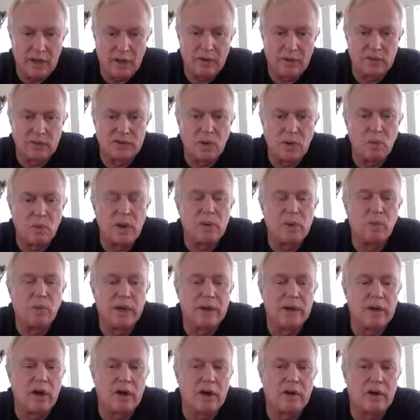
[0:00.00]
Yeah,
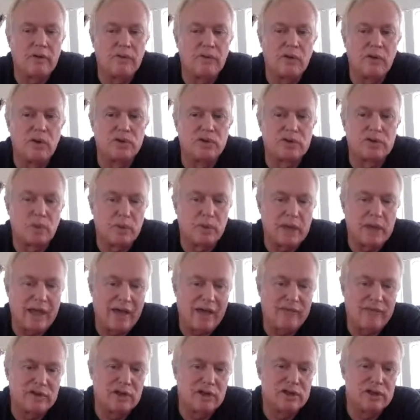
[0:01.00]
so we
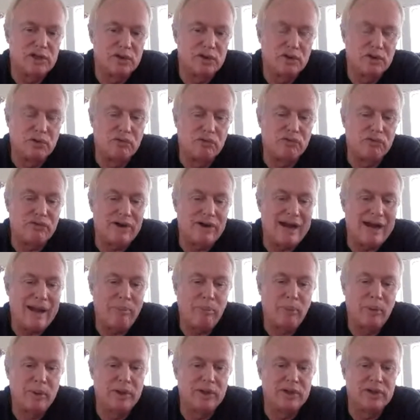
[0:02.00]
have to do
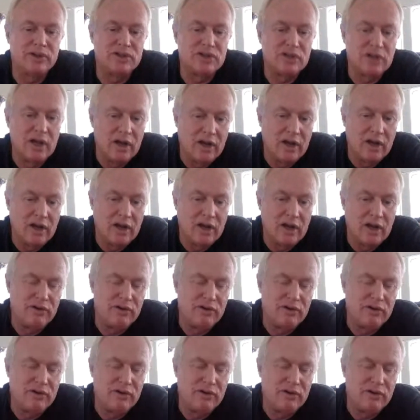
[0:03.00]
rapid
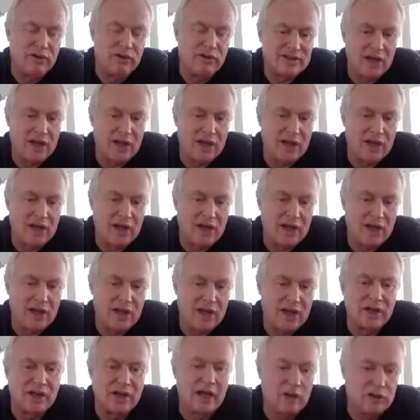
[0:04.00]

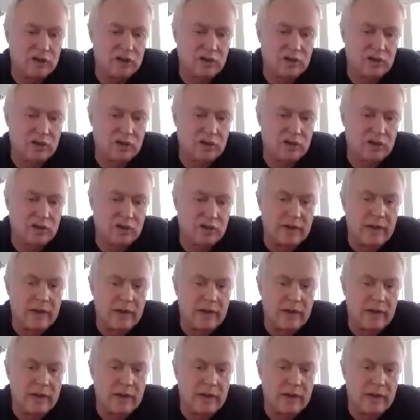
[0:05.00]
realization and evolution.